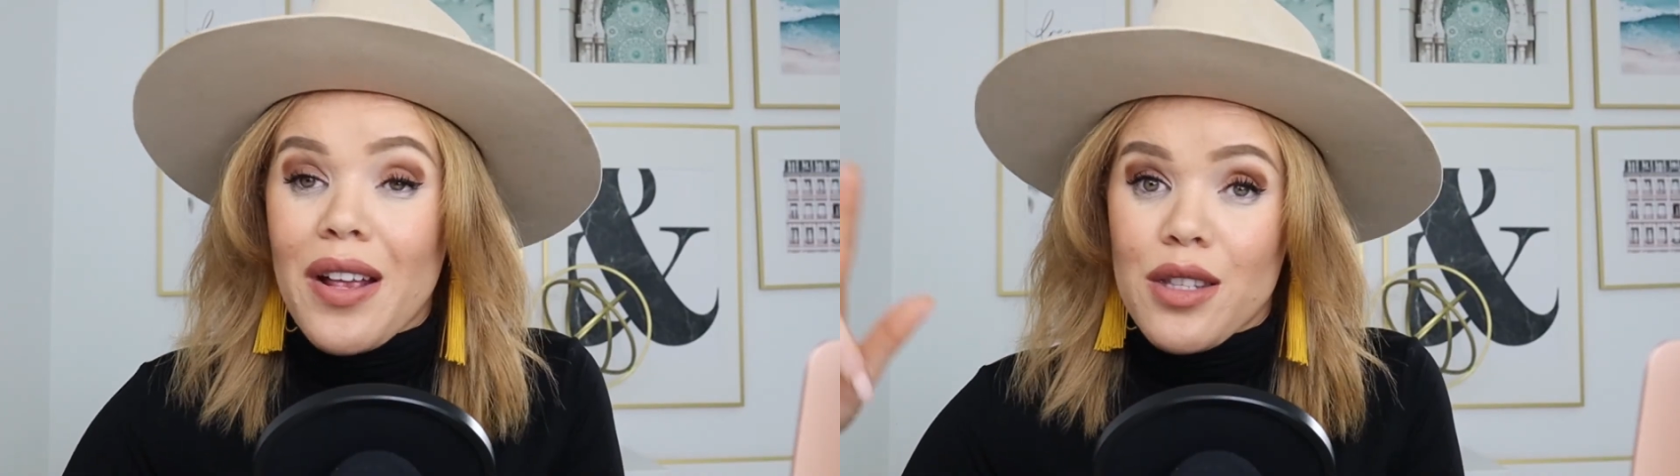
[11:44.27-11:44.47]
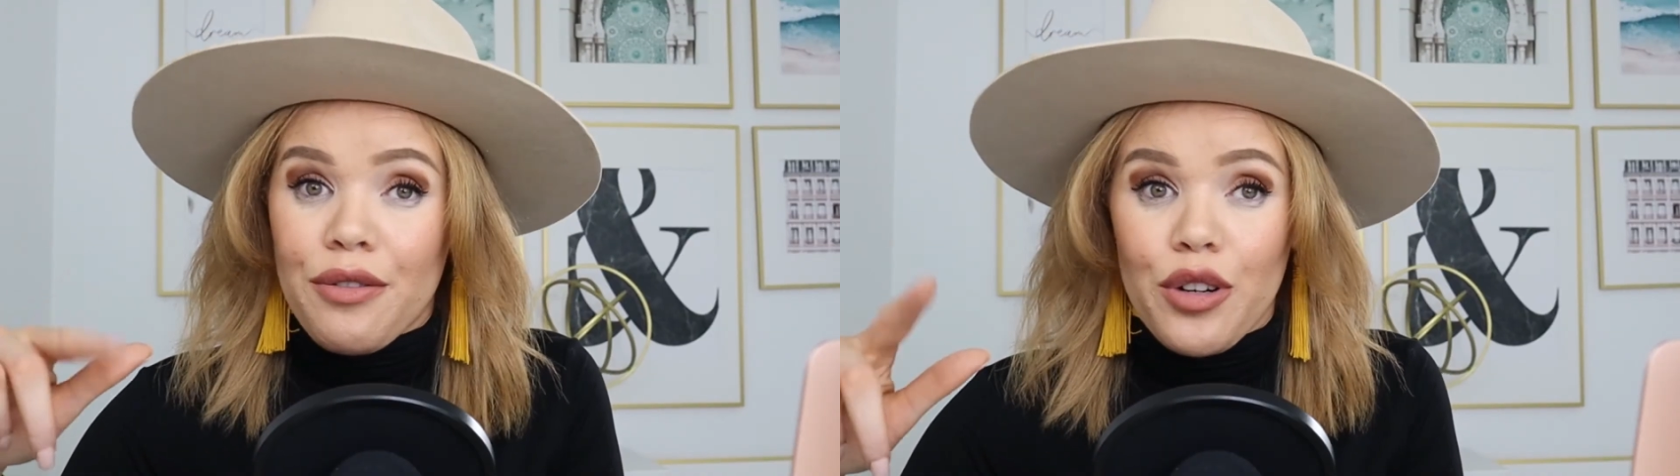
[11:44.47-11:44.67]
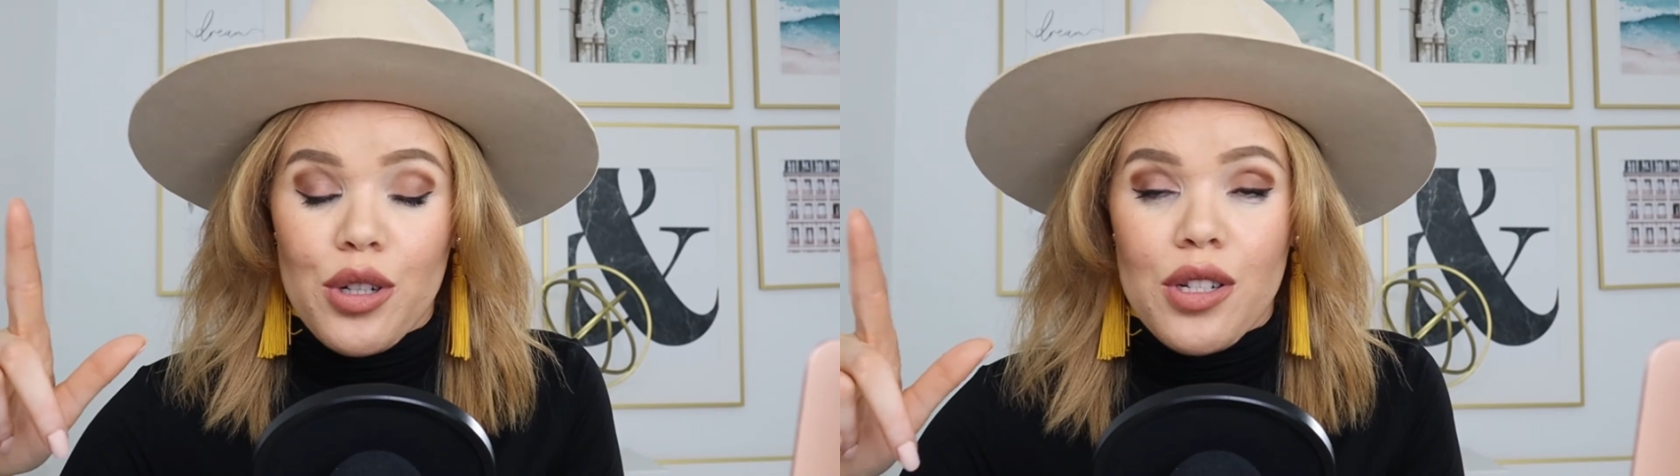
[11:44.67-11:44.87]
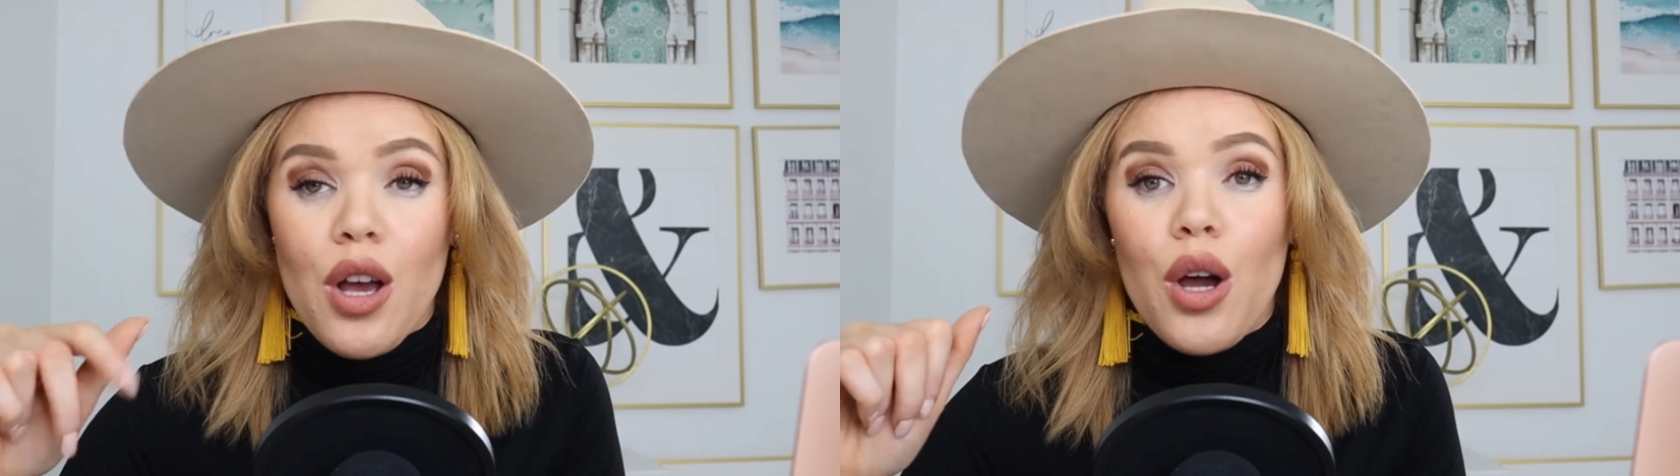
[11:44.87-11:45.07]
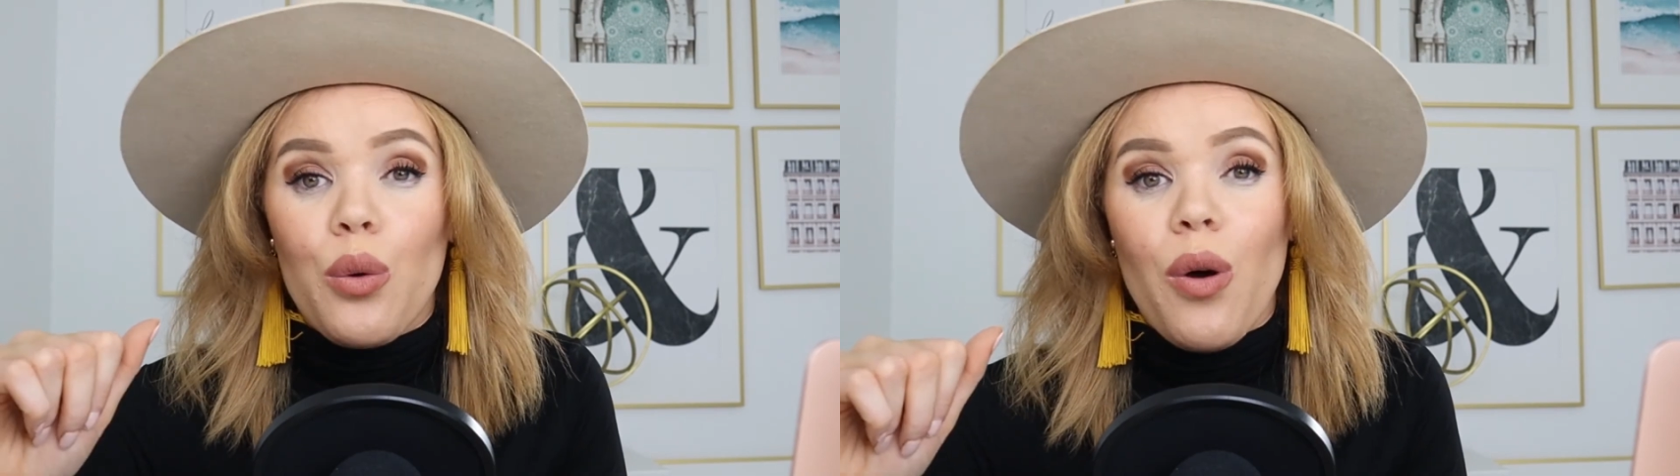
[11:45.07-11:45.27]
That's the first
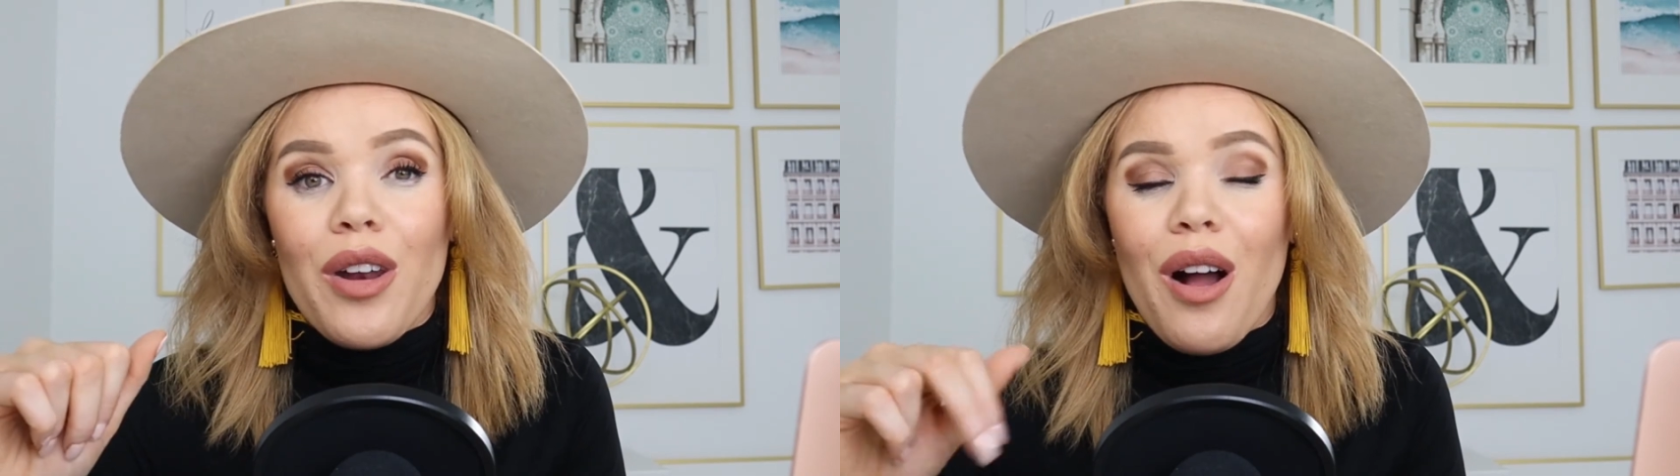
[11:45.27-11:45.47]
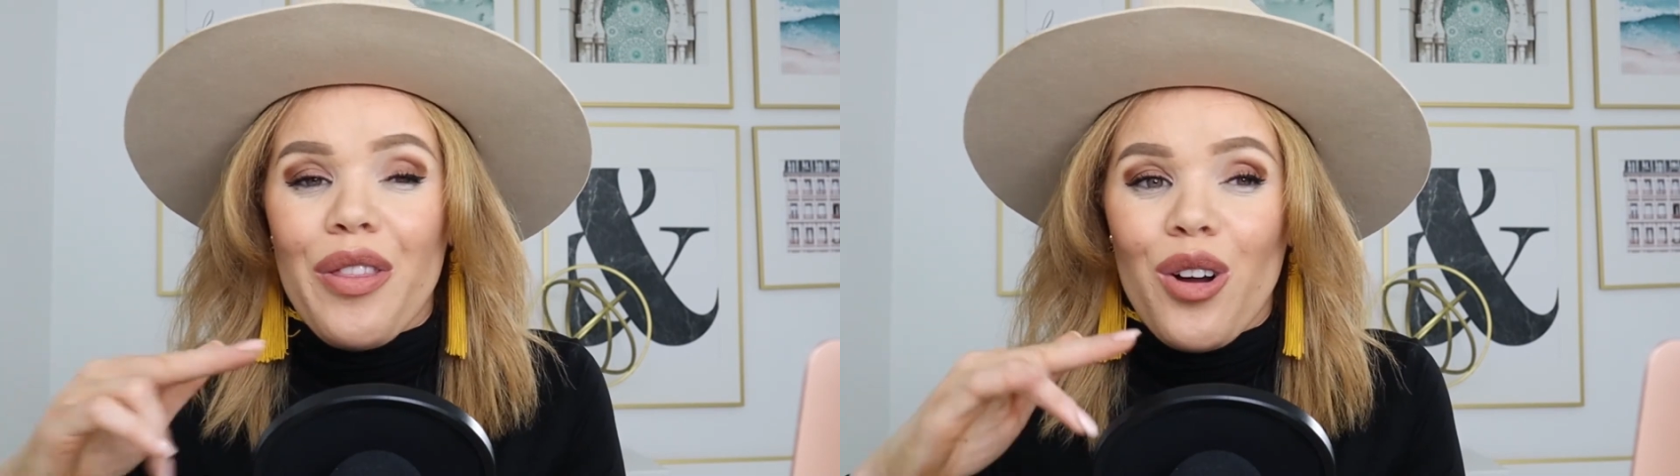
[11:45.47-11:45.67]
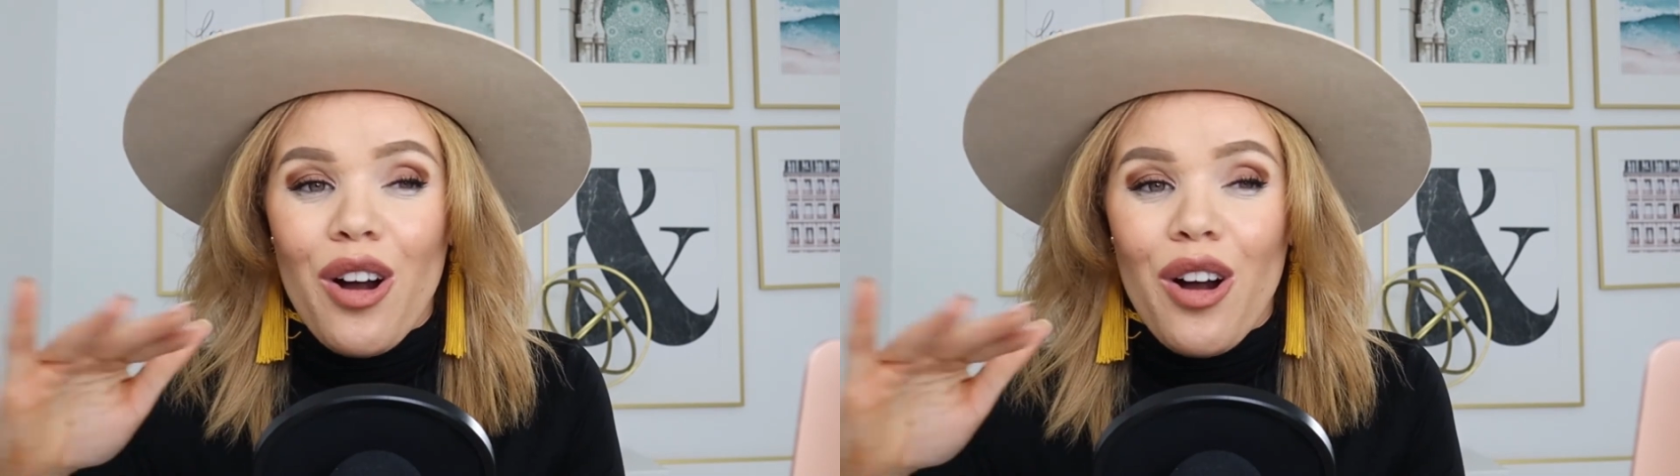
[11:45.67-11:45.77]
one on the